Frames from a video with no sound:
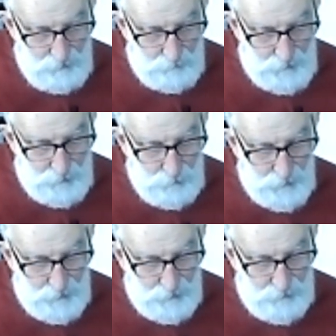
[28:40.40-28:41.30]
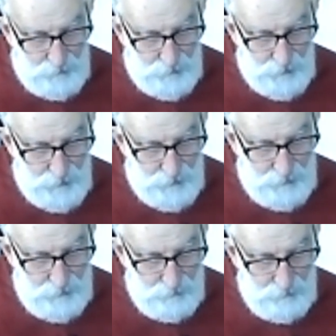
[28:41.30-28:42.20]
Be quick to
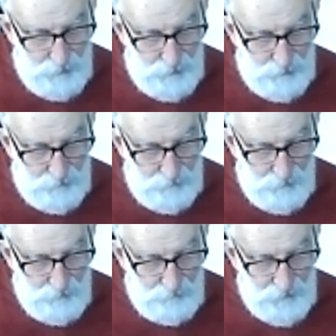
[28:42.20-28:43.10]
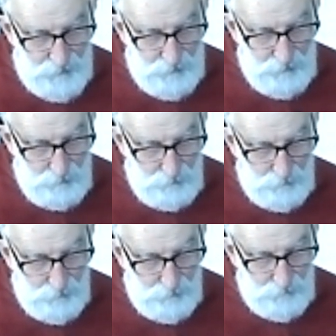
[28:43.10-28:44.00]
sit with feet on the